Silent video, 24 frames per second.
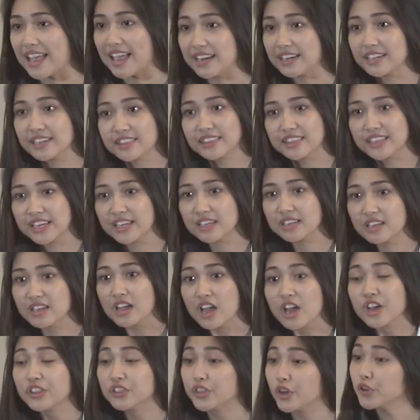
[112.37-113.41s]
anything,
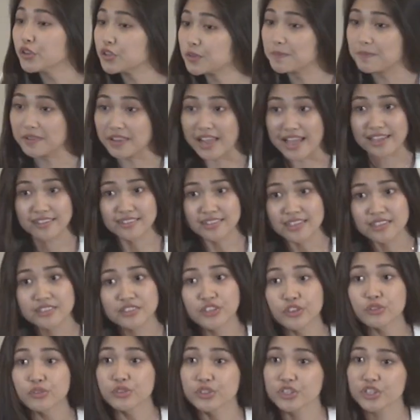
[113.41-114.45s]
those blessings,
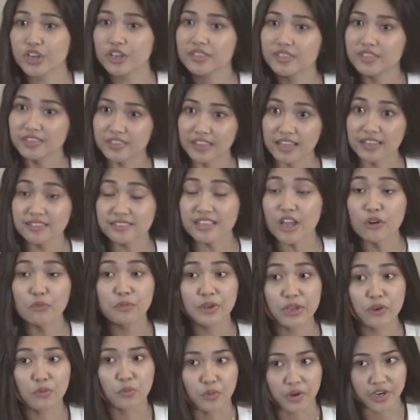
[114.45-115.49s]
those good things that
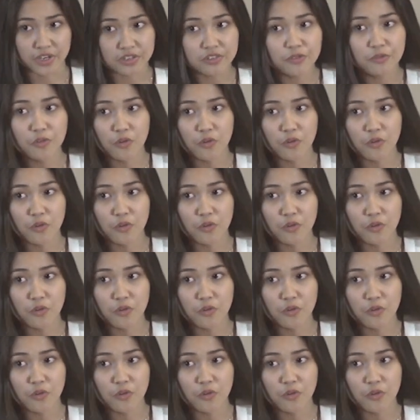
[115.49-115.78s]
we work